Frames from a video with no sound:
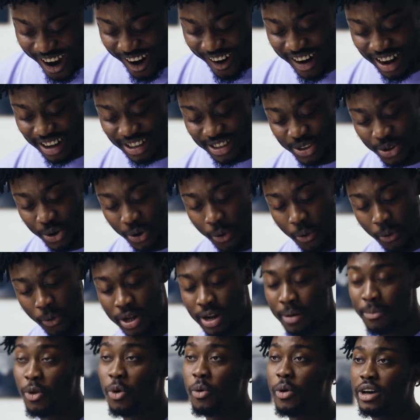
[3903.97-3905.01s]
All right. So when
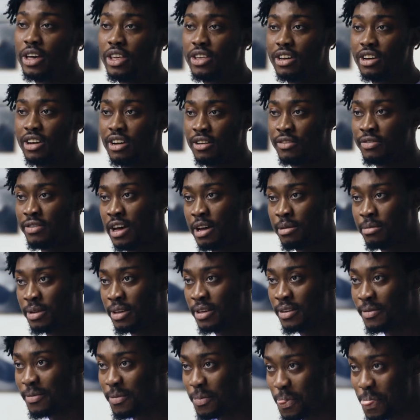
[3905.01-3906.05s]
I'm not working, you can find me.